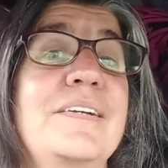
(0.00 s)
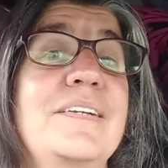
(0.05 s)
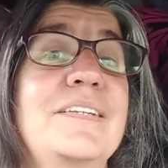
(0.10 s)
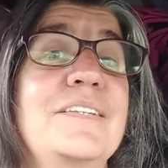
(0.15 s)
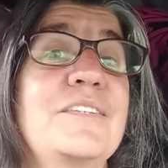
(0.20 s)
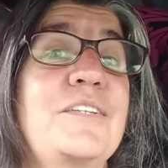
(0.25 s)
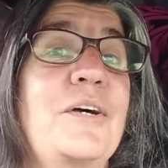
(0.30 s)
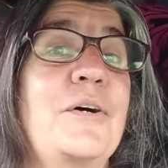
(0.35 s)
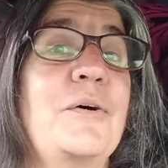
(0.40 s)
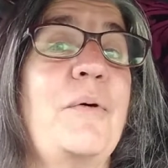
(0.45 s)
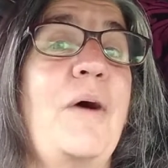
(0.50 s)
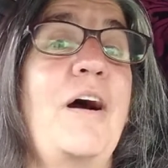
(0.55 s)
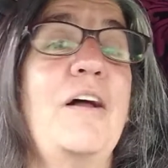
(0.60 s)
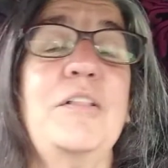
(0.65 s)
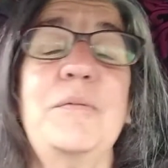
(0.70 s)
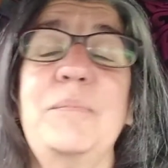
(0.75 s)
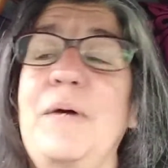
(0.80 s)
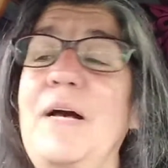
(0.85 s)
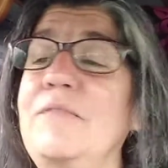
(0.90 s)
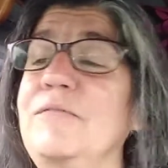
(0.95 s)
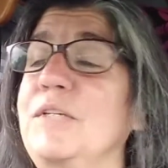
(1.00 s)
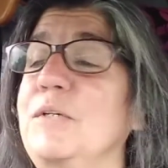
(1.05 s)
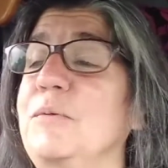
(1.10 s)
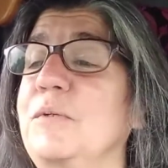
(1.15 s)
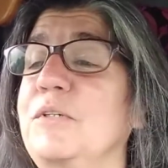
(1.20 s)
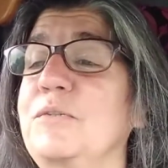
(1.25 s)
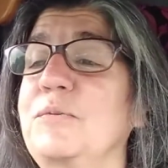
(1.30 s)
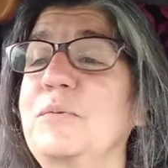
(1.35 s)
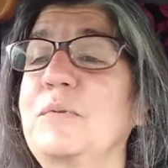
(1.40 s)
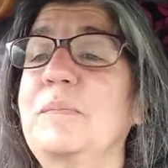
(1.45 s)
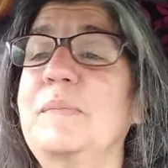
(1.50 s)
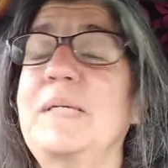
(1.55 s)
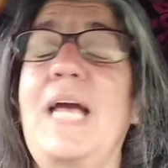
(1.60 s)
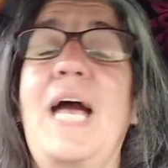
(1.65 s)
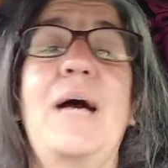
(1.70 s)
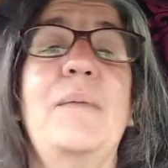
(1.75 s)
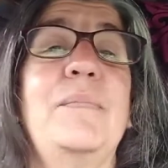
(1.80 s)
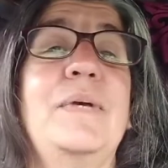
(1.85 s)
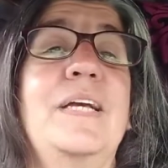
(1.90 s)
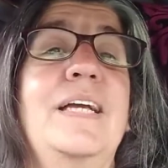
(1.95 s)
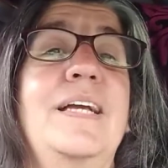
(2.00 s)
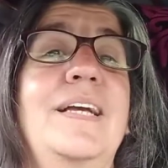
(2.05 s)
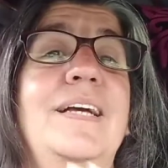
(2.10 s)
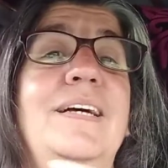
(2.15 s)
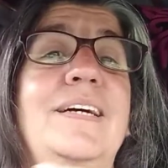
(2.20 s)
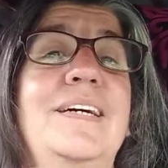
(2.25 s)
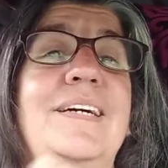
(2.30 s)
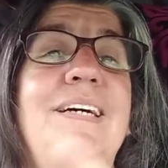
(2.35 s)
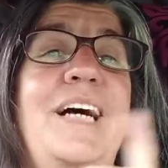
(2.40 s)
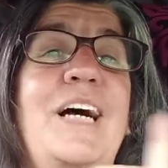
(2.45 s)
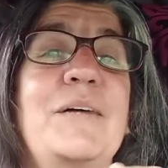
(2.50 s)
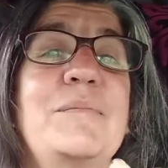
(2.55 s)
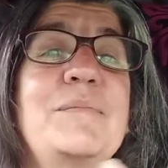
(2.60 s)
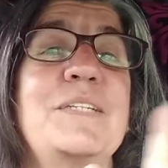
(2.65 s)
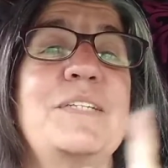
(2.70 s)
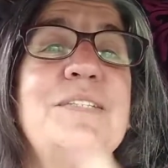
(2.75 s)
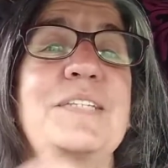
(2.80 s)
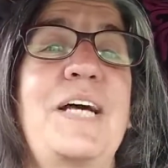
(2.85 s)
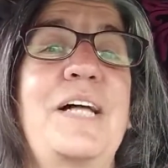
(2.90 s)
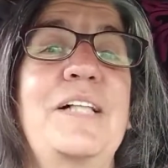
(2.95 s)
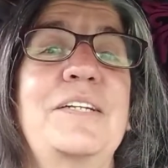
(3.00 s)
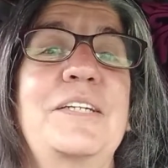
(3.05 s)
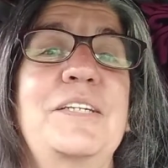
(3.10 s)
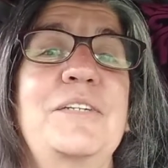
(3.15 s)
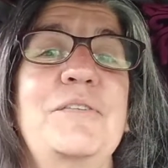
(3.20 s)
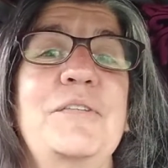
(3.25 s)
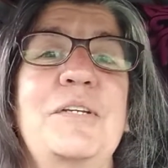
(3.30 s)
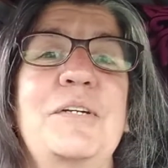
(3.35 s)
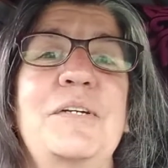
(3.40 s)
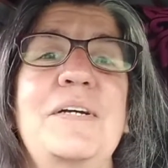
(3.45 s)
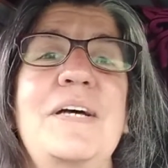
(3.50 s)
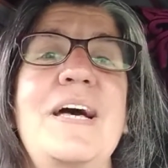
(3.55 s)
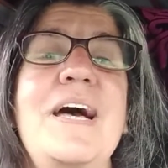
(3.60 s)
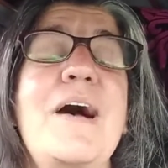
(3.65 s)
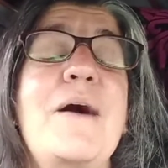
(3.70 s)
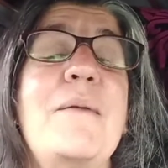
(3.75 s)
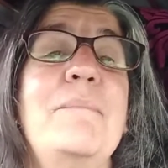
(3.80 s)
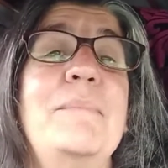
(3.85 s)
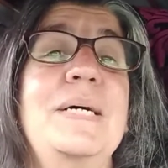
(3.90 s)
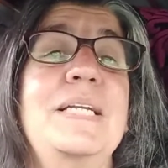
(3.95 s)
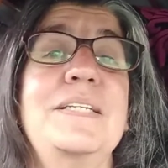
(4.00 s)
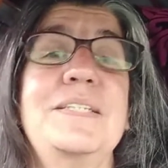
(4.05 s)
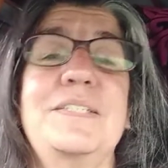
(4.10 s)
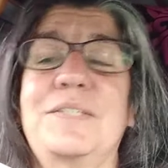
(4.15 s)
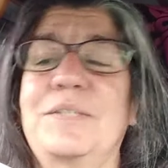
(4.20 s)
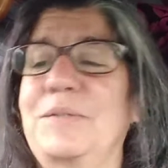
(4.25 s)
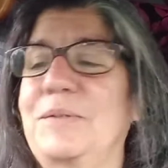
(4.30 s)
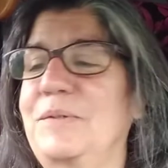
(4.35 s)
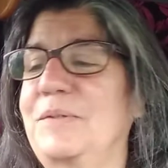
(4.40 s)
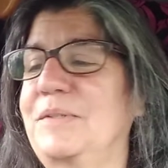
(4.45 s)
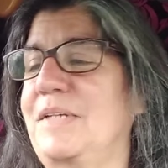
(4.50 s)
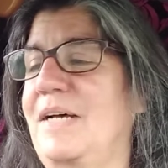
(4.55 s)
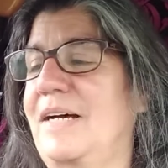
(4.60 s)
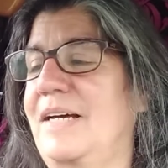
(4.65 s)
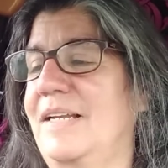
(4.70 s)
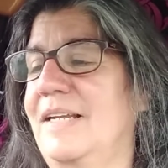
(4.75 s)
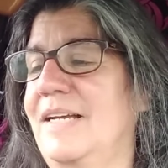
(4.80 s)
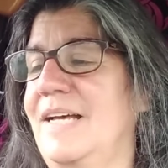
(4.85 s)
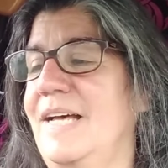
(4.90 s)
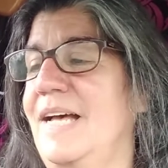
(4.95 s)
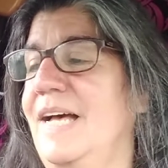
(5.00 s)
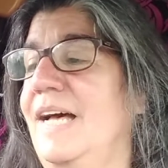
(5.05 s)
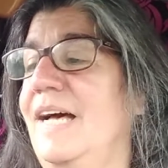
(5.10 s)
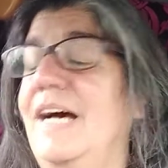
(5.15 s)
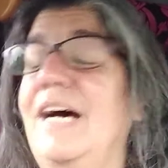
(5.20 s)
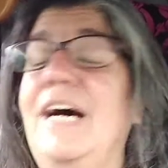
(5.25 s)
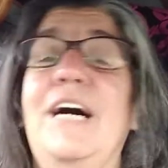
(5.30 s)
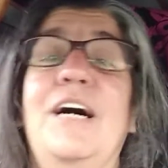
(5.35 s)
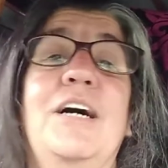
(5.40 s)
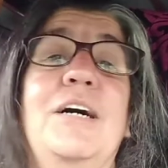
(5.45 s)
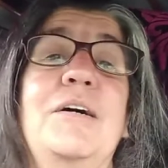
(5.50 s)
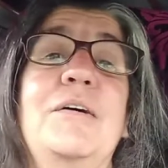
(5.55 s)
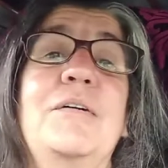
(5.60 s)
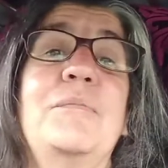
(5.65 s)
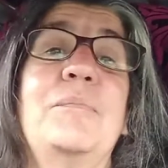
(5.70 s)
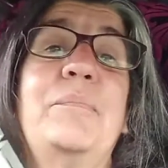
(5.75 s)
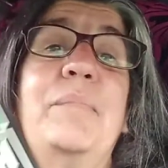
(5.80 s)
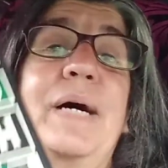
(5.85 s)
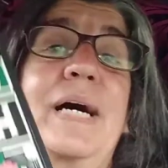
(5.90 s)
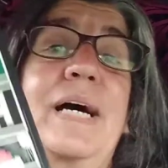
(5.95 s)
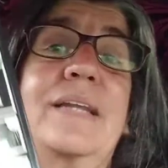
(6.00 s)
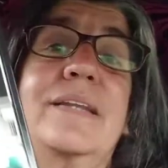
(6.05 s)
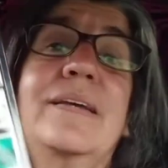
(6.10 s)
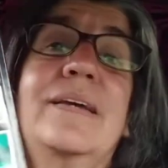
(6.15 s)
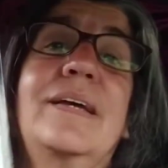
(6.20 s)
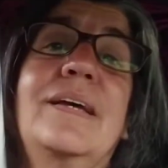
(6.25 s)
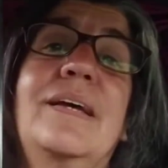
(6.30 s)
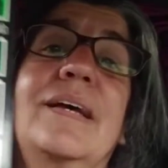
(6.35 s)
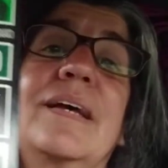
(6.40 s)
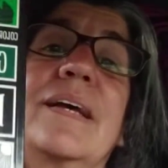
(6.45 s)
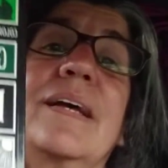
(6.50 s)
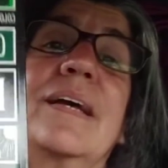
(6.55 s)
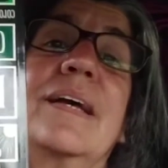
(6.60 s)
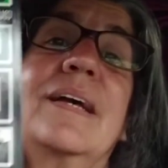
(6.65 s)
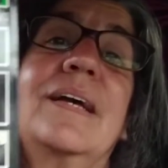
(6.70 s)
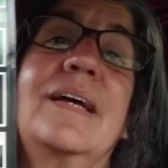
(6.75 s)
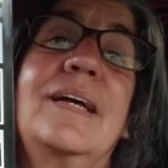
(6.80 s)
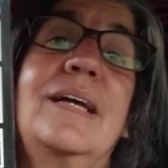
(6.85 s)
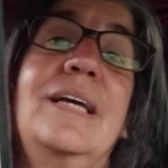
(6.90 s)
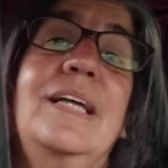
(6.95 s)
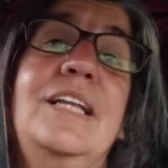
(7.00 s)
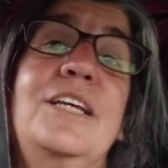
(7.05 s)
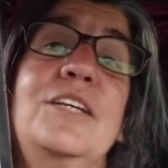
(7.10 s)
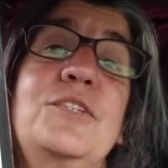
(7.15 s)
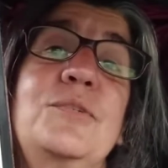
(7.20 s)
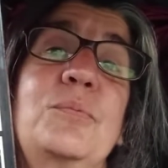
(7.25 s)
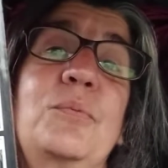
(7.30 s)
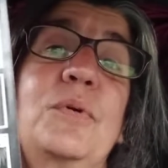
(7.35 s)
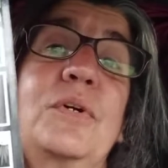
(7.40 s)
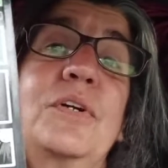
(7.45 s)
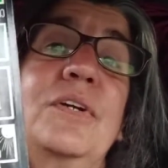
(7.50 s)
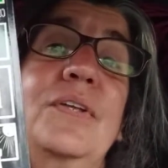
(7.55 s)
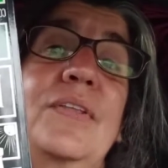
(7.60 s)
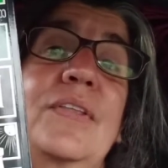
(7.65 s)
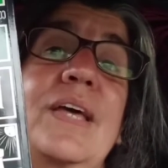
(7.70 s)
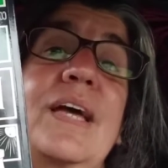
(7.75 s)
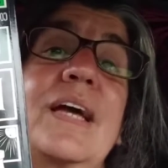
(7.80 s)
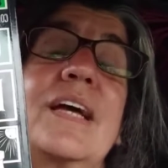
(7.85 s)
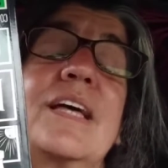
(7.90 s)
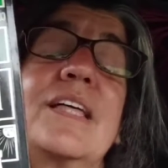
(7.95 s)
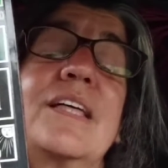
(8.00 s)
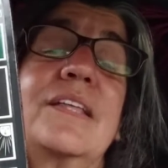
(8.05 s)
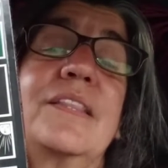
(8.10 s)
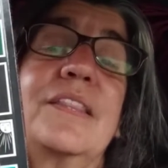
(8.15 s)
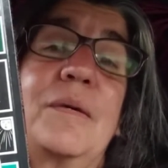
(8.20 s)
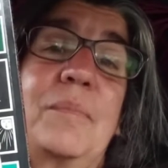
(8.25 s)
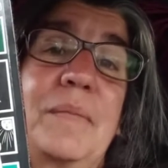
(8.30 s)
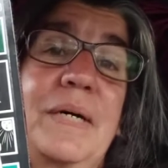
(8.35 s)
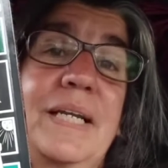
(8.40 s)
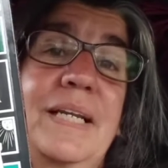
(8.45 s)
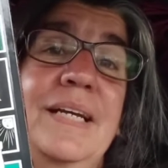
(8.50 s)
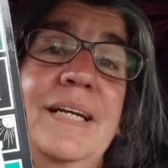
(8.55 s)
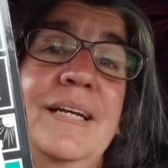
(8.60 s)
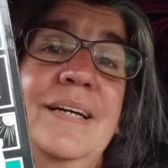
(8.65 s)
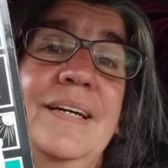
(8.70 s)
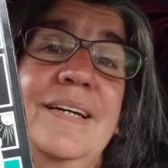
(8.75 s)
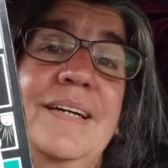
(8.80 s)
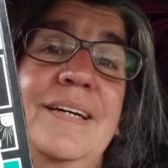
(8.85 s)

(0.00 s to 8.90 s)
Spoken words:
so all of my viewers will be happy. I'm just telling you the medicinal side. But it is worth the money.